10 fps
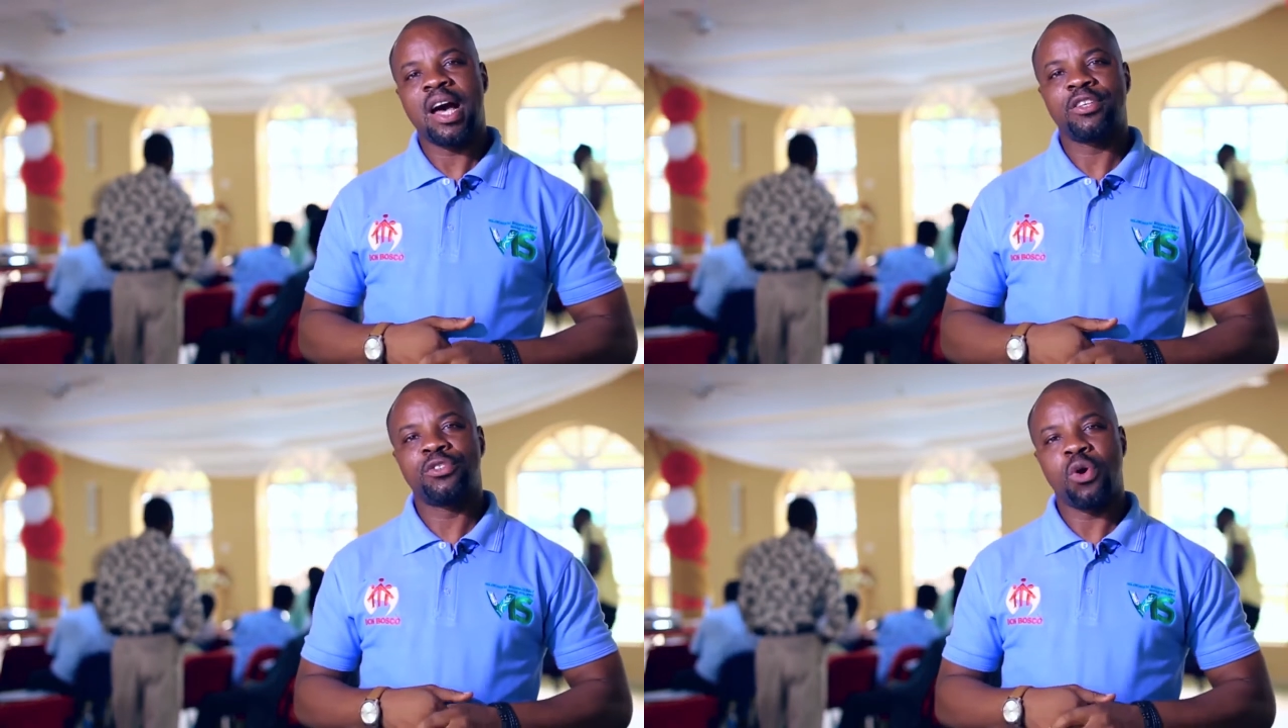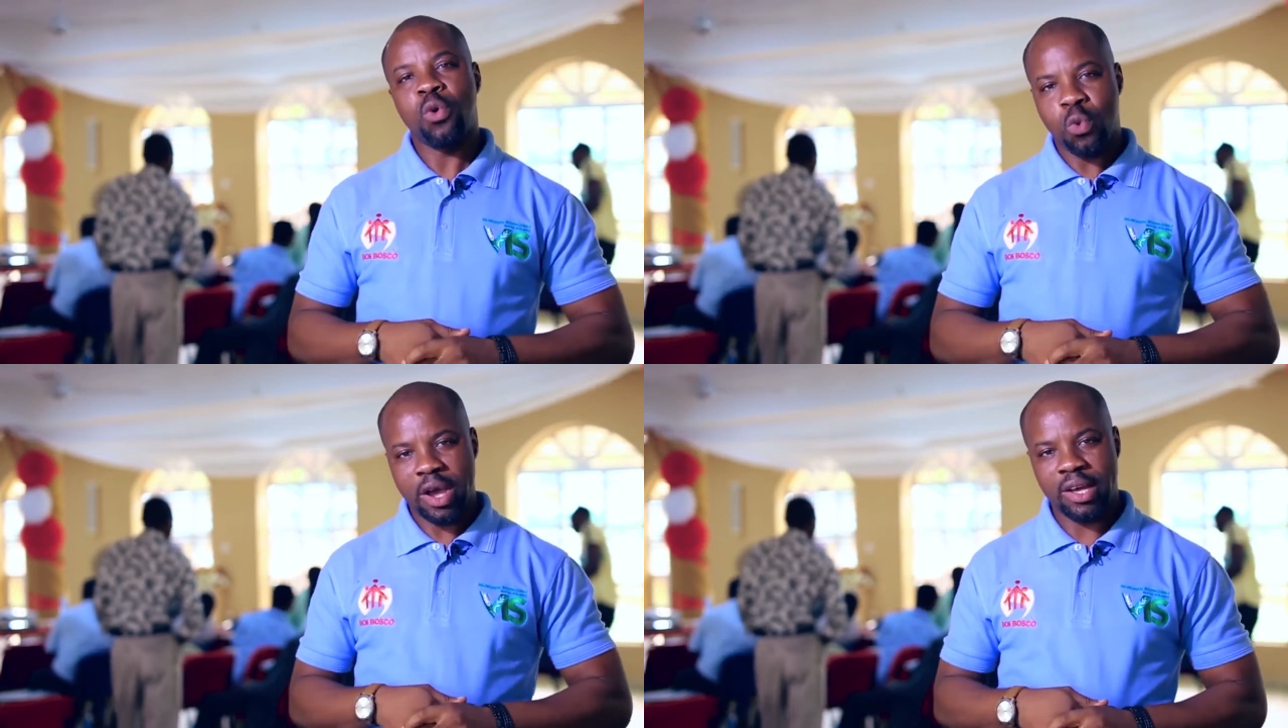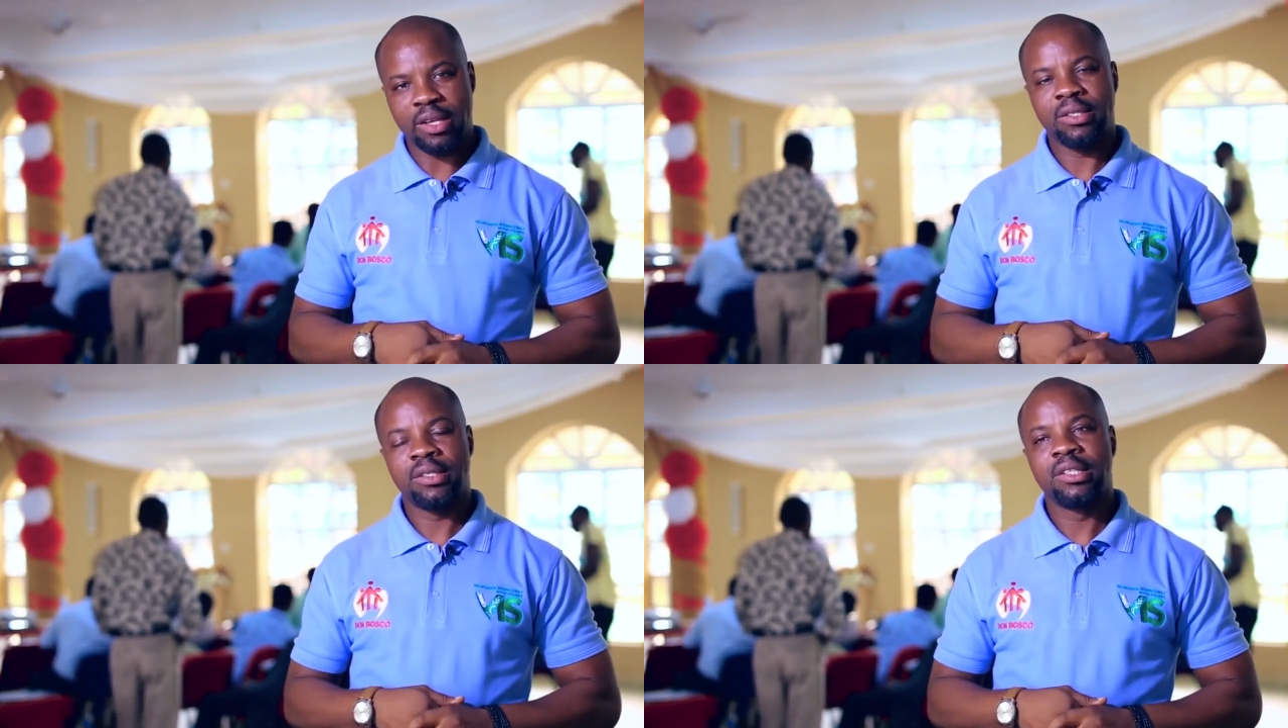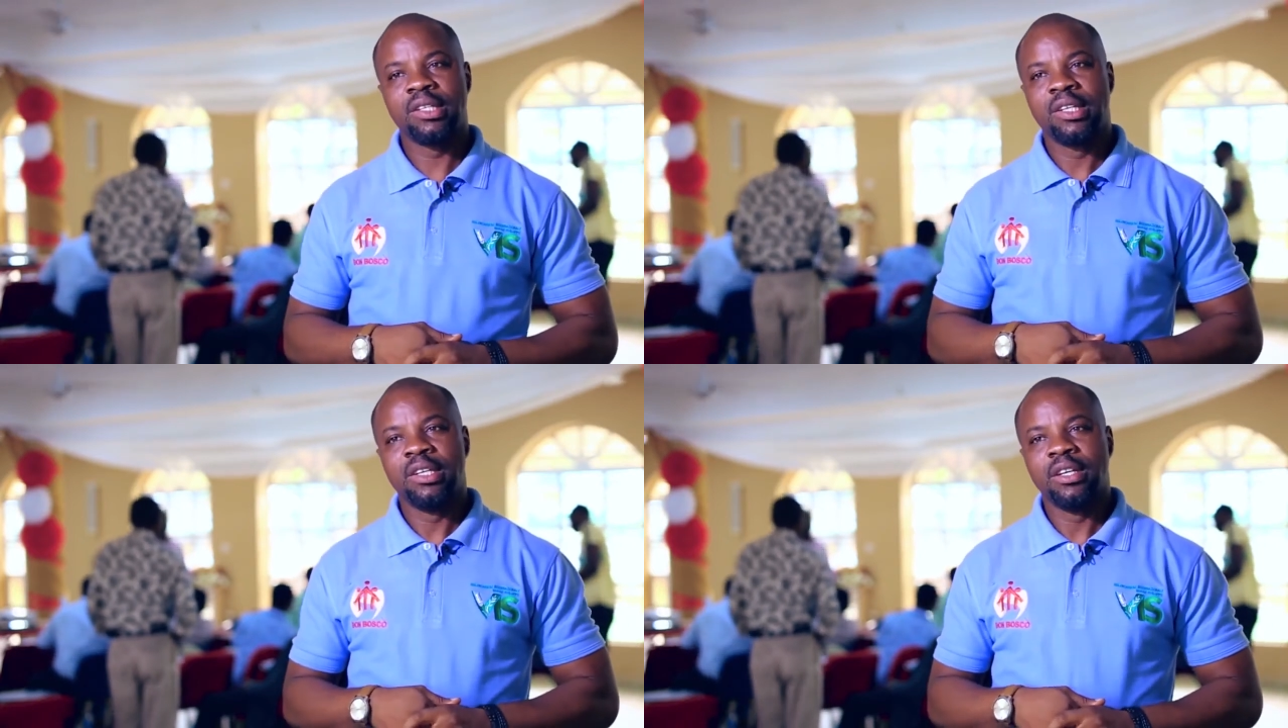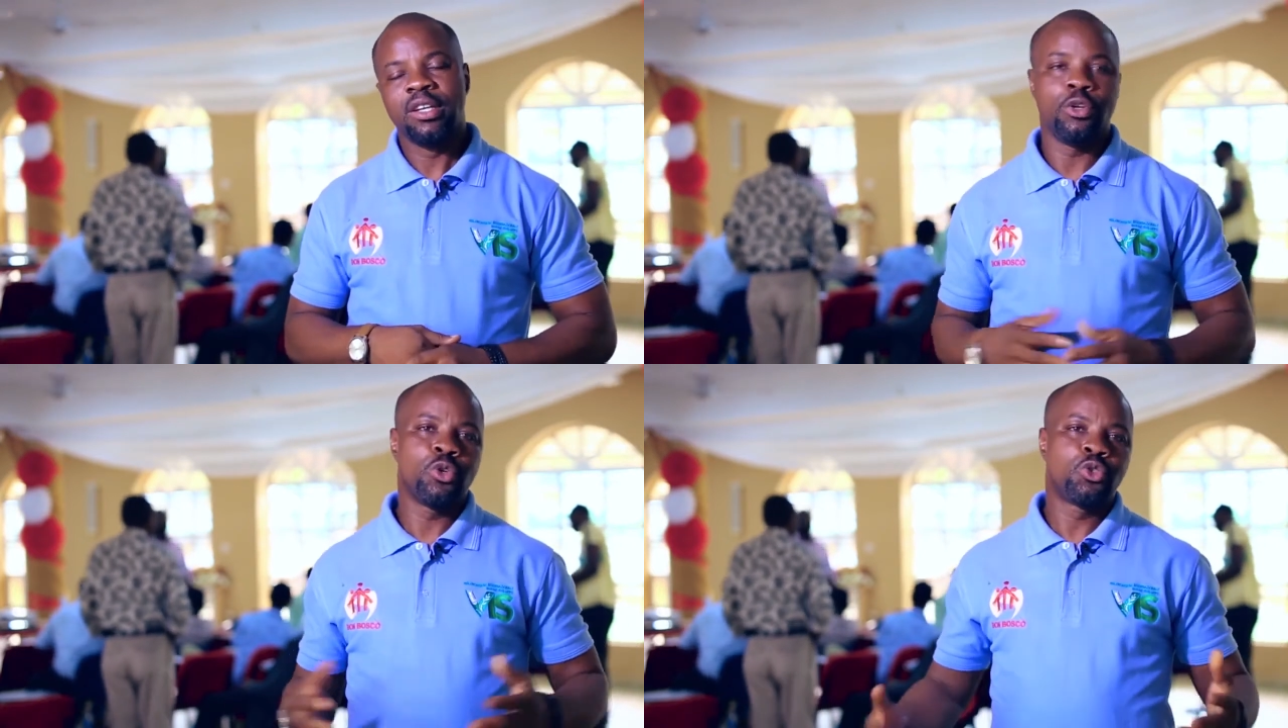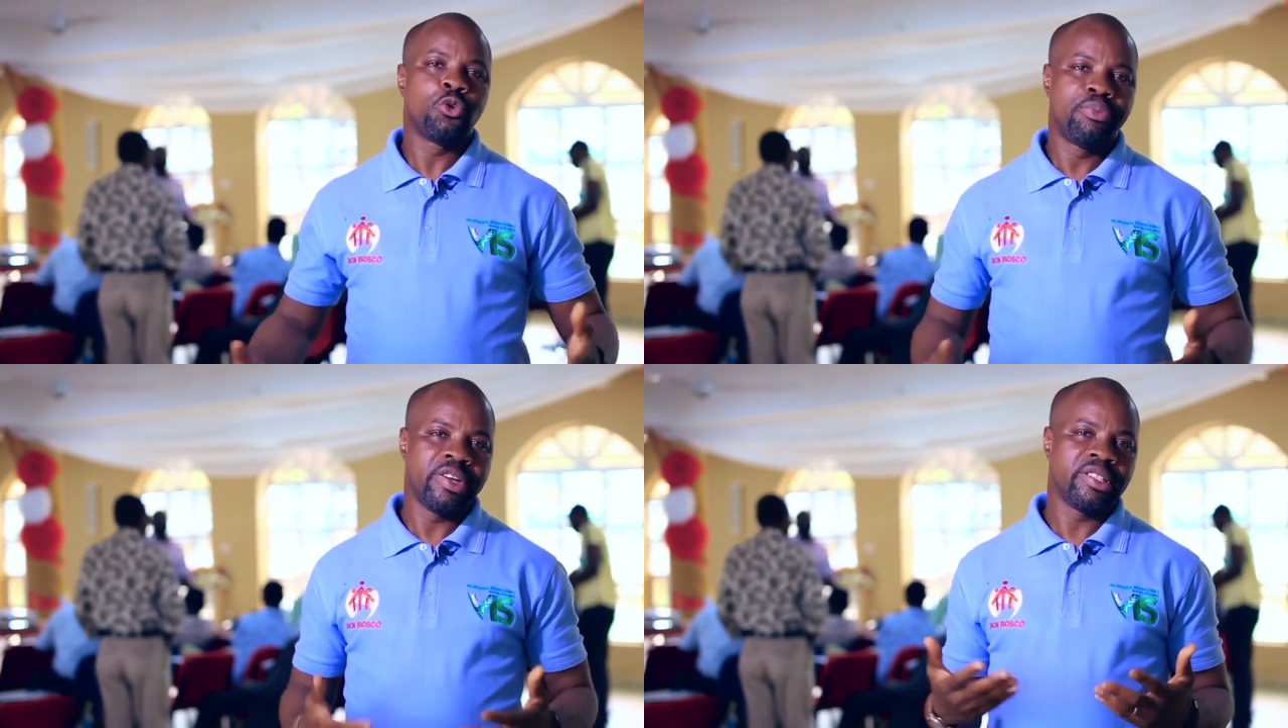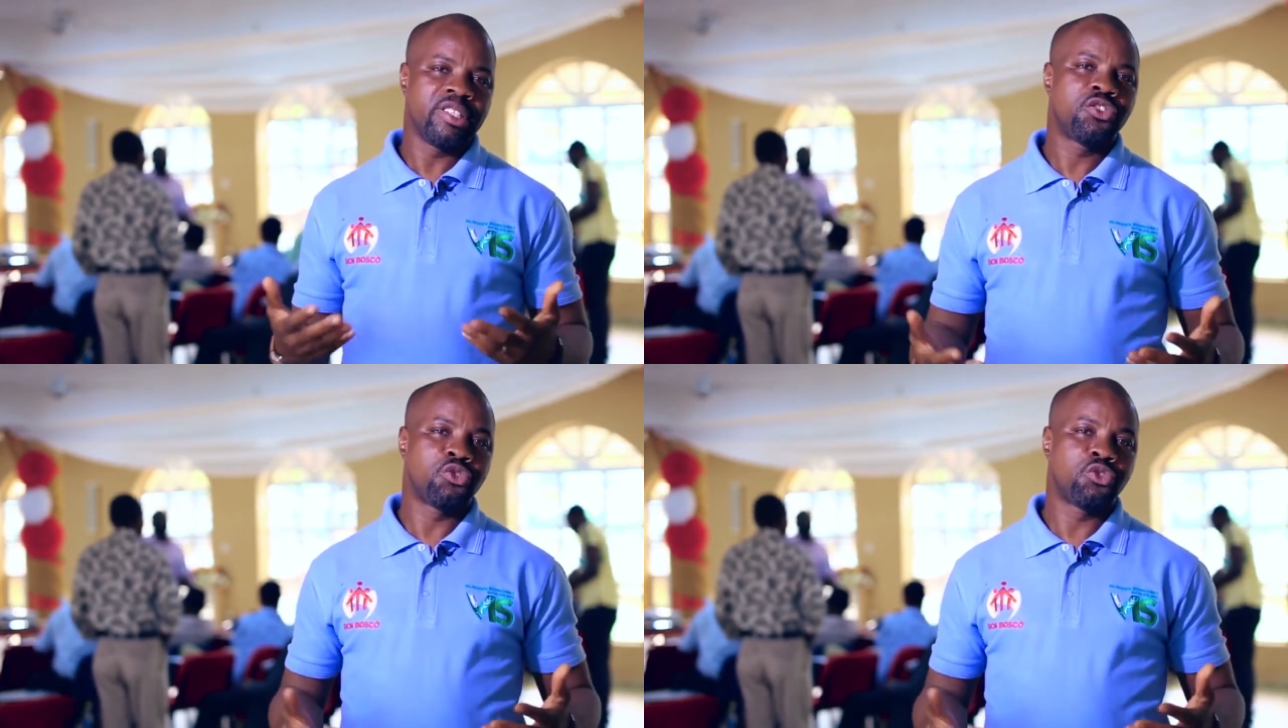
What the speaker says: has done well, you know, to bring these